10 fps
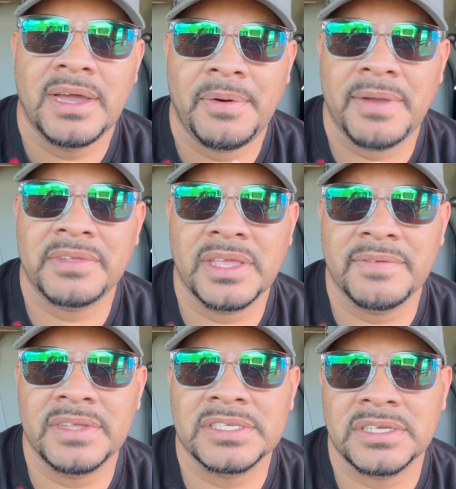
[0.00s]
I'll have to
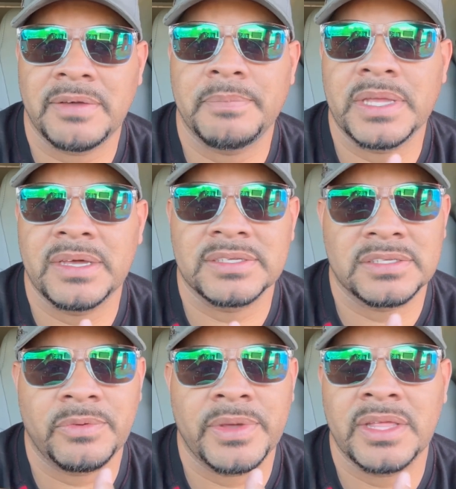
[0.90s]
give this up because
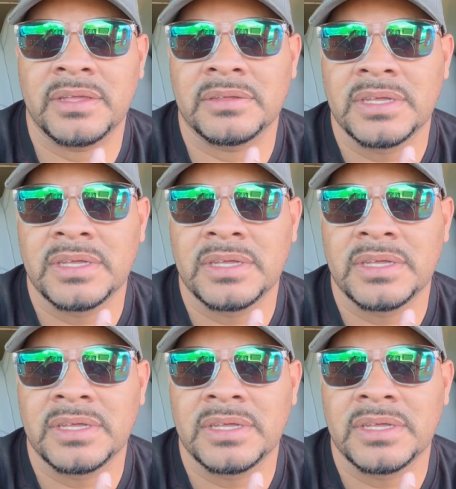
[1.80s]
of the way the